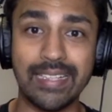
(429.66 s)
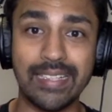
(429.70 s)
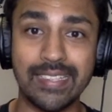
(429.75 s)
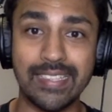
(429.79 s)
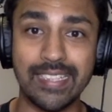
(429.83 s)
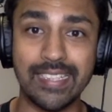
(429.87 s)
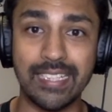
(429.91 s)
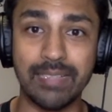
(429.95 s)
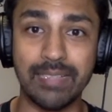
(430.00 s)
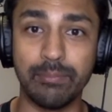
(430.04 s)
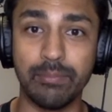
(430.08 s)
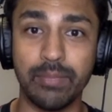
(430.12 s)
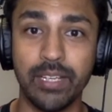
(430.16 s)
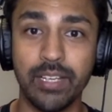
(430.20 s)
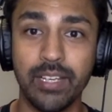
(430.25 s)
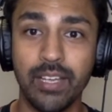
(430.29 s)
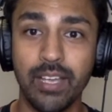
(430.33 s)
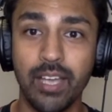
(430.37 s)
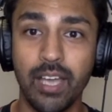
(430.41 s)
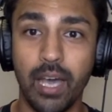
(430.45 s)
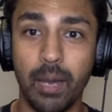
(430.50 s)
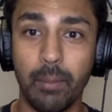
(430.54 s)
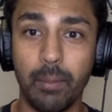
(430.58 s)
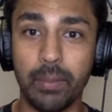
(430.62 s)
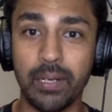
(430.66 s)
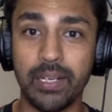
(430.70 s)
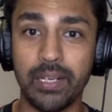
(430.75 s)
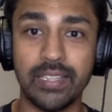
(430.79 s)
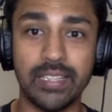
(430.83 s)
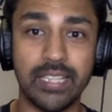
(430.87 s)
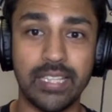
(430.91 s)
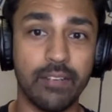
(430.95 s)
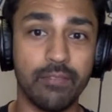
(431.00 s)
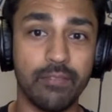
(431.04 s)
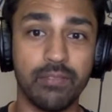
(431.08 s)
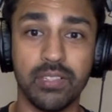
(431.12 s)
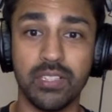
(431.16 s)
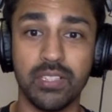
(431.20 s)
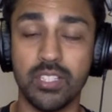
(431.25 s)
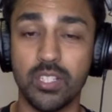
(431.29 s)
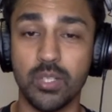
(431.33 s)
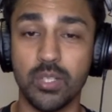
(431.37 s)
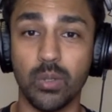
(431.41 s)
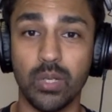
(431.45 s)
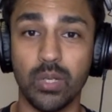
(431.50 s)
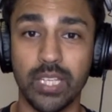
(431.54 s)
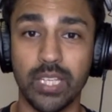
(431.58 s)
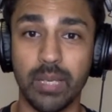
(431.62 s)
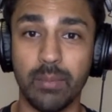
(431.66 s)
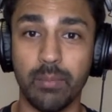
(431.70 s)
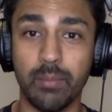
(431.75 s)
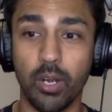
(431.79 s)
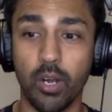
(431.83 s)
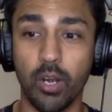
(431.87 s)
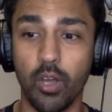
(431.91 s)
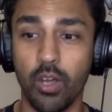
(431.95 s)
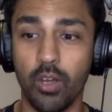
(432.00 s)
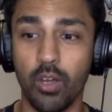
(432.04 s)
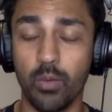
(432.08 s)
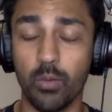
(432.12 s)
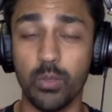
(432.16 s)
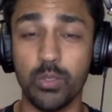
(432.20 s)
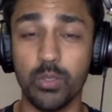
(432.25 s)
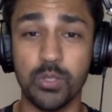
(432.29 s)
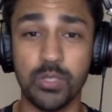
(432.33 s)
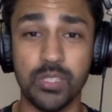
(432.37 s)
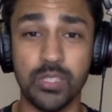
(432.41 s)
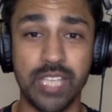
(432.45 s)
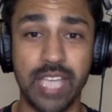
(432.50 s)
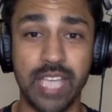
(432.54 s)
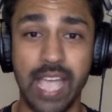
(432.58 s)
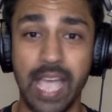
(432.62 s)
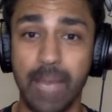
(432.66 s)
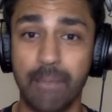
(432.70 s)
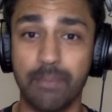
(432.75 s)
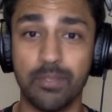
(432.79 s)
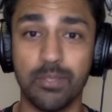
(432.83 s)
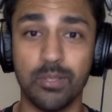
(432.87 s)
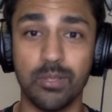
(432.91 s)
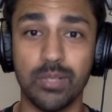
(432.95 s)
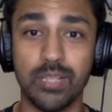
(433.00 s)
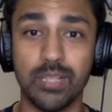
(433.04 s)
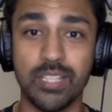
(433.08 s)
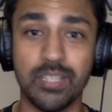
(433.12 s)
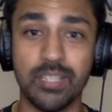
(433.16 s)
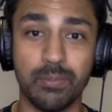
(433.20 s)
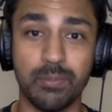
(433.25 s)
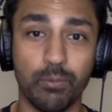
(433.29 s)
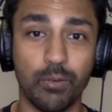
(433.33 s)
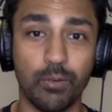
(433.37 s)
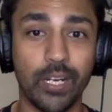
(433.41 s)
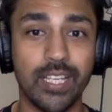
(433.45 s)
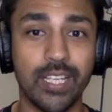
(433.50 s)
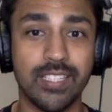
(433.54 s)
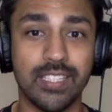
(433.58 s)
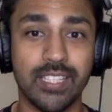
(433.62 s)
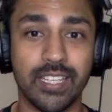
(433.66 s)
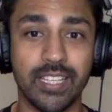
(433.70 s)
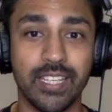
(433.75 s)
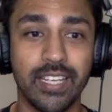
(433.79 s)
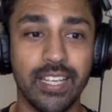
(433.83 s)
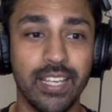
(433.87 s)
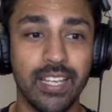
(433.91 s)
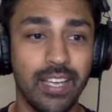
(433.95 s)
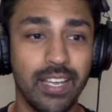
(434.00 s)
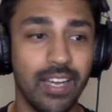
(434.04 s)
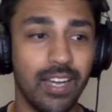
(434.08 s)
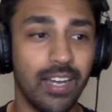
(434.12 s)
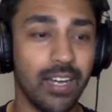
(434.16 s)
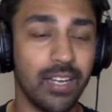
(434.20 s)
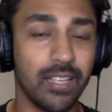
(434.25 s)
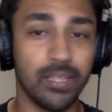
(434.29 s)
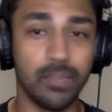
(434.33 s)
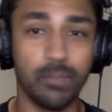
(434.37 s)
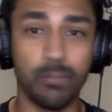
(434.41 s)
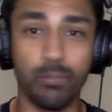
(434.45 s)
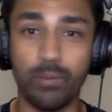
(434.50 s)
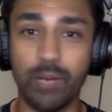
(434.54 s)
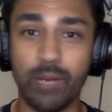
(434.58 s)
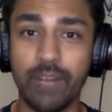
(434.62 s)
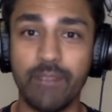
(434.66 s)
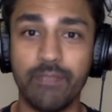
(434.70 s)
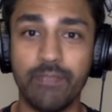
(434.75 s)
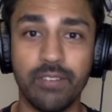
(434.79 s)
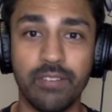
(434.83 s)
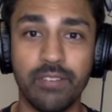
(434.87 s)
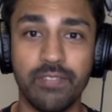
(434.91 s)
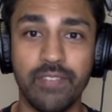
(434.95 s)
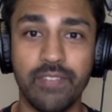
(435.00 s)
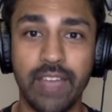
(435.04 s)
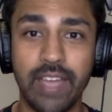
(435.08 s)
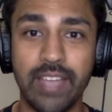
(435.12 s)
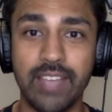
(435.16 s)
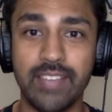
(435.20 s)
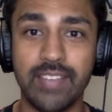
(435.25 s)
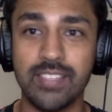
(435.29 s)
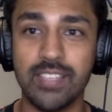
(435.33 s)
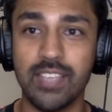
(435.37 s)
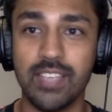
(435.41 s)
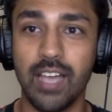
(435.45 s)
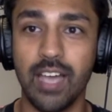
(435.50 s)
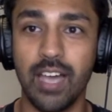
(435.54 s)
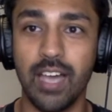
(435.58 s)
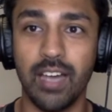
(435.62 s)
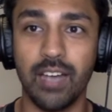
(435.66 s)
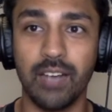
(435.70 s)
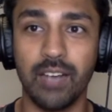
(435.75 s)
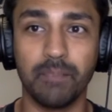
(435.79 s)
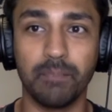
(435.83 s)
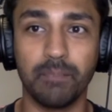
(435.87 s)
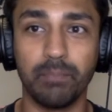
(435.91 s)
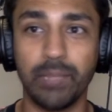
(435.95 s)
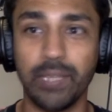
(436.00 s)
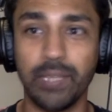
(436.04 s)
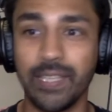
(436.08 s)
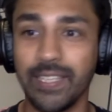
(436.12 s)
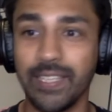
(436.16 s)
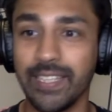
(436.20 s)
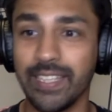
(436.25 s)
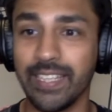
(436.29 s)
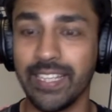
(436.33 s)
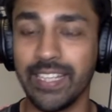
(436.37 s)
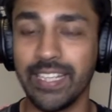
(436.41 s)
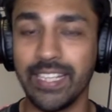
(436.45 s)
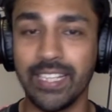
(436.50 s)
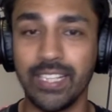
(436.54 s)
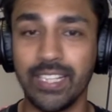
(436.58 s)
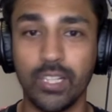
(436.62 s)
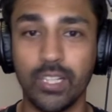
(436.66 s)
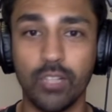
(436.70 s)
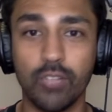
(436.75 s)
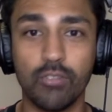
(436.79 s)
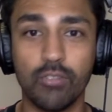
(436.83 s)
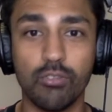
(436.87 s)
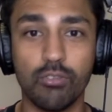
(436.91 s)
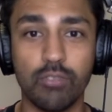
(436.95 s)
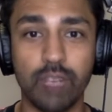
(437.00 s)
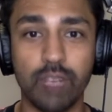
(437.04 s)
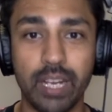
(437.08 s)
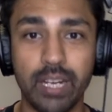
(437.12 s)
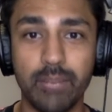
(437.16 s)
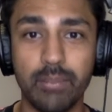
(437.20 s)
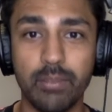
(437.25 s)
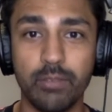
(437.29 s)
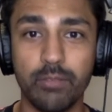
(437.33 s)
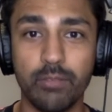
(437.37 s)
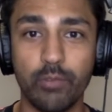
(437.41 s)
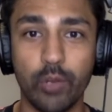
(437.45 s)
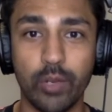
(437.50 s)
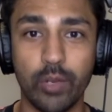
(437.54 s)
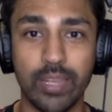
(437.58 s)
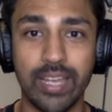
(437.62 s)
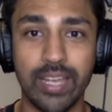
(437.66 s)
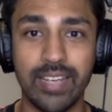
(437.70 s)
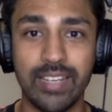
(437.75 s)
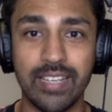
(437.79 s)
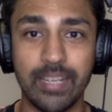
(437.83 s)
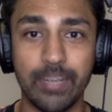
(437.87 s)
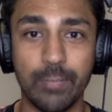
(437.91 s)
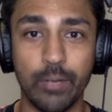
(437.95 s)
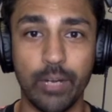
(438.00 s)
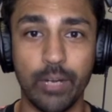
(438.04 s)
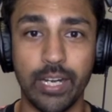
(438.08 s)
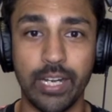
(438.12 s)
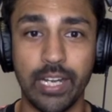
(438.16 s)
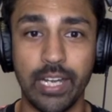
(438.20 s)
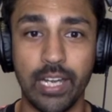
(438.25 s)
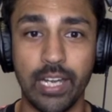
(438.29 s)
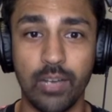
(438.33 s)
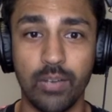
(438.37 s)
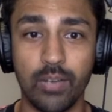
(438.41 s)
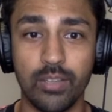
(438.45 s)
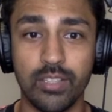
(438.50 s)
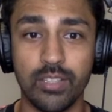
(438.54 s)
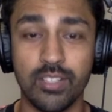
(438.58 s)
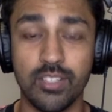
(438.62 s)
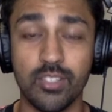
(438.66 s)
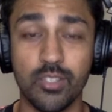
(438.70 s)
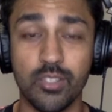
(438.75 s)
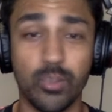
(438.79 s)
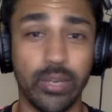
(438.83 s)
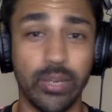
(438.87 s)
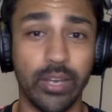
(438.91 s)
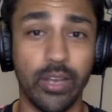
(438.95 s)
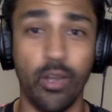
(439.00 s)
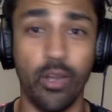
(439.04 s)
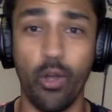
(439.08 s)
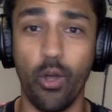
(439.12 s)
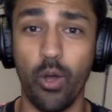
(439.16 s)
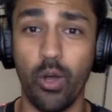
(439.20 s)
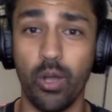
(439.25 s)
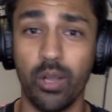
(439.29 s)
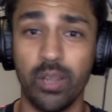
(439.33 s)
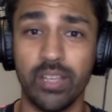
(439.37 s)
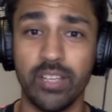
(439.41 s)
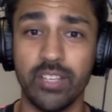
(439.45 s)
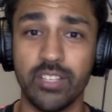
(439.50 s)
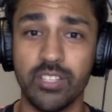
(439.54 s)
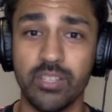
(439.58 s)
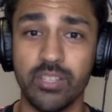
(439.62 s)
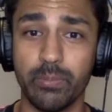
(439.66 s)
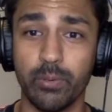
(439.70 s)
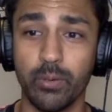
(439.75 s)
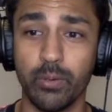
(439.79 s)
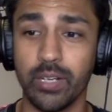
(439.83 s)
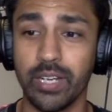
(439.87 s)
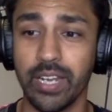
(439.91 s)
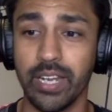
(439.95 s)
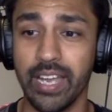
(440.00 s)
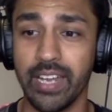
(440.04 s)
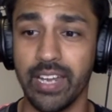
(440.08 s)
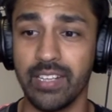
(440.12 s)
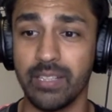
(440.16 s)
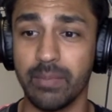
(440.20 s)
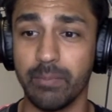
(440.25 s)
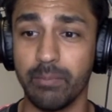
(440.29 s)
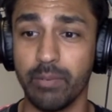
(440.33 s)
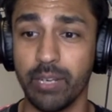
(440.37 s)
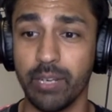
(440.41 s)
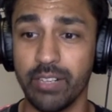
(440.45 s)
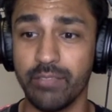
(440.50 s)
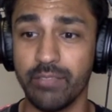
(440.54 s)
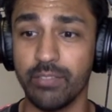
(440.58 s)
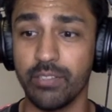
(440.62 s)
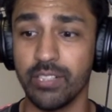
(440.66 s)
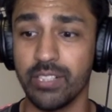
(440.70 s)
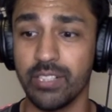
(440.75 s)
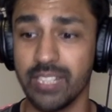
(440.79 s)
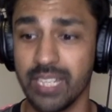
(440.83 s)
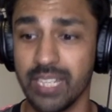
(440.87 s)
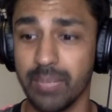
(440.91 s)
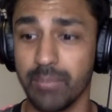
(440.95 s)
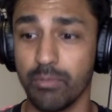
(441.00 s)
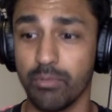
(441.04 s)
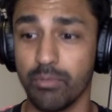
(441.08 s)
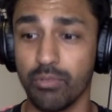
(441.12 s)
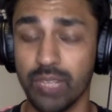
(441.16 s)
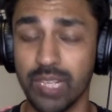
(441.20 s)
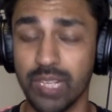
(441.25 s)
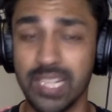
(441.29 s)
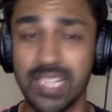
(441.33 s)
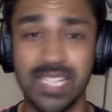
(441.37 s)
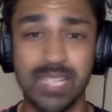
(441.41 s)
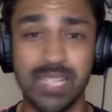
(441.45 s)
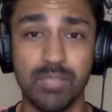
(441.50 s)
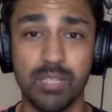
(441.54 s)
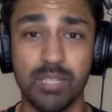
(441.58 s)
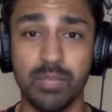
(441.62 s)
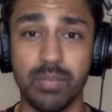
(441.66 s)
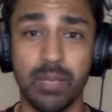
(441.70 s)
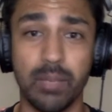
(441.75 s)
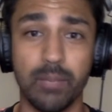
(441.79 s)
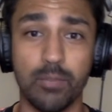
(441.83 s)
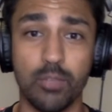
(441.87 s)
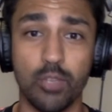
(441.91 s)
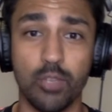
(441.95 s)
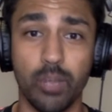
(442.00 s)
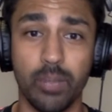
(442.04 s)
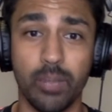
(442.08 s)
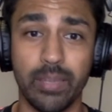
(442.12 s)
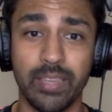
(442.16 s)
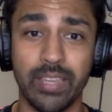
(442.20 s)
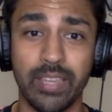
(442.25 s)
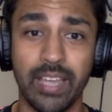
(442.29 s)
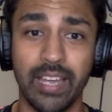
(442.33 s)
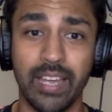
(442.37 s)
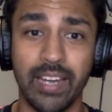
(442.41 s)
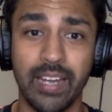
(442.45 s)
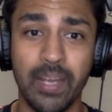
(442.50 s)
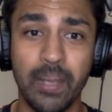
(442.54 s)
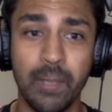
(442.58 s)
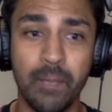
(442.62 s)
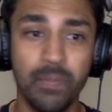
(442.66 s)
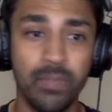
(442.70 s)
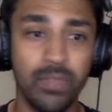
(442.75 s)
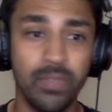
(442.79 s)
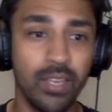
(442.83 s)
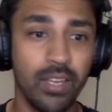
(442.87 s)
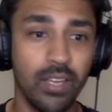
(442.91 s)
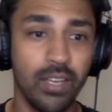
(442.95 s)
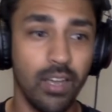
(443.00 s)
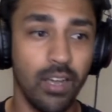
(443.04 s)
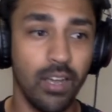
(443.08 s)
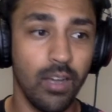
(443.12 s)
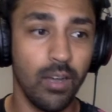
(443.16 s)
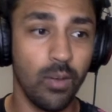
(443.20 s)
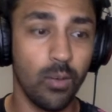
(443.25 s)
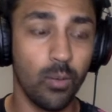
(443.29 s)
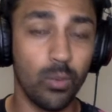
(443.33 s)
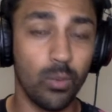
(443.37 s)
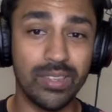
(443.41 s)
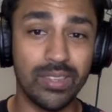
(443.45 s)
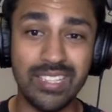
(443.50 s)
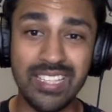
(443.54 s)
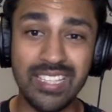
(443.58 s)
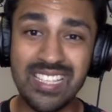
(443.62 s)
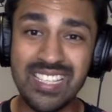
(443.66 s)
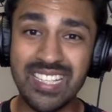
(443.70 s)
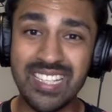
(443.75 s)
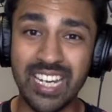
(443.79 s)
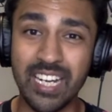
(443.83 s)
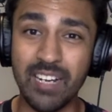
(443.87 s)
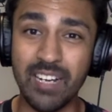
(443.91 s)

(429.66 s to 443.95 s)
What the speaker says: team up until that first goal came along, which was absolutely surprising. The Brentford fans are being incredible for that team right now. They're showing all their support, and the Brentford team really seems to be absorbing that. With these kind of